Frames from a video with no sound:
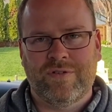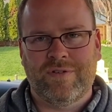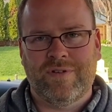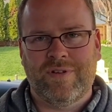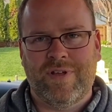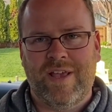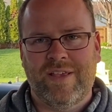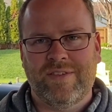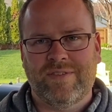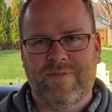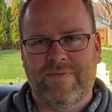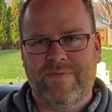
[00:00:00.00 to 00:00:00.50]

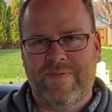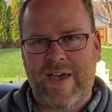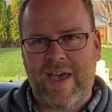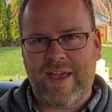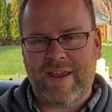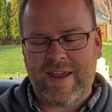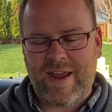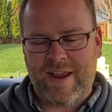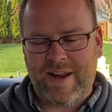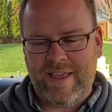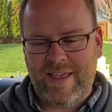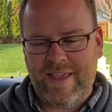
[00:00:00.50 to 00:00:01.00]
As the fat
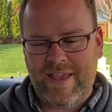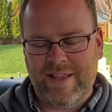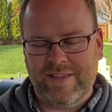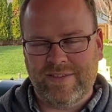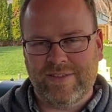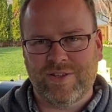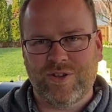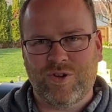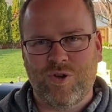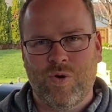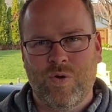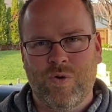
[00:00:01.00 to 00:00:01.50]
kind of hits
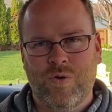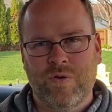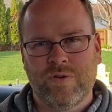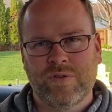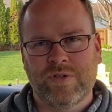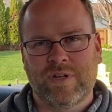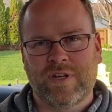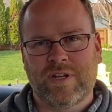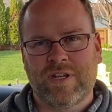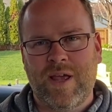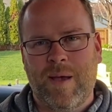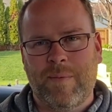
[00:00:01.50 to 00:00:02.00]
the coals
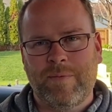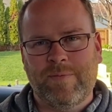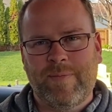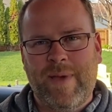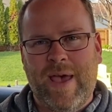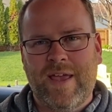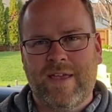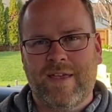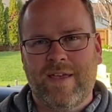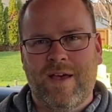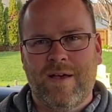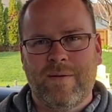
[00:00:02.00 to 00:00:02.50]
and comes
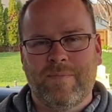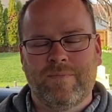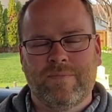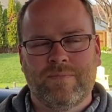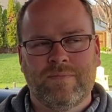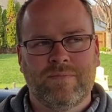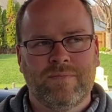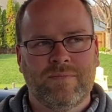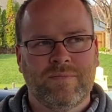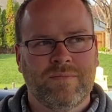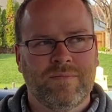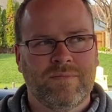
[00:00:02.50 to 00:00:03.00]
back up.
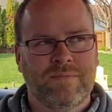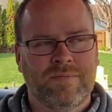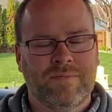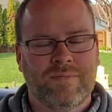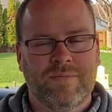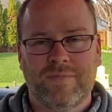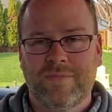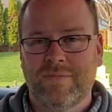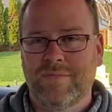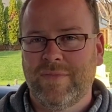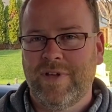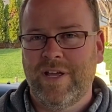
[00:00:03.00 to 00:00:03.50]

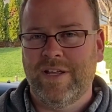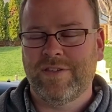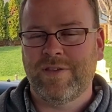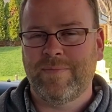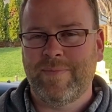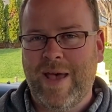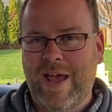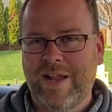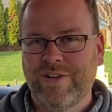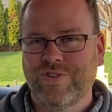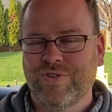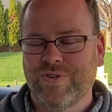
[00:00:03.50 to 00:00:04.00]
It's a
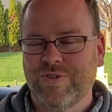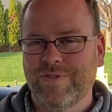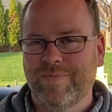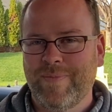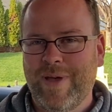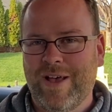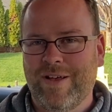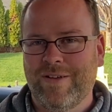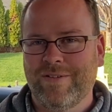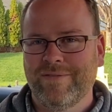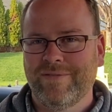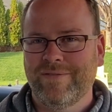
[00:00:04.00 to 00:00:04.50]
magical
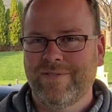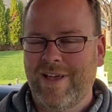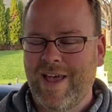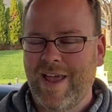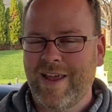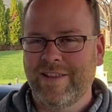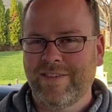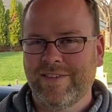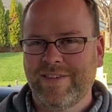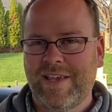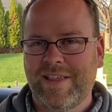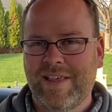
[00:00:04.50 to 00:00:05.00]
smell, I
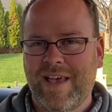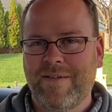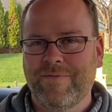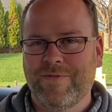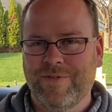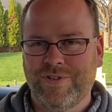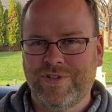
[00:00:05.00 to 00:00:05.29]
can say that for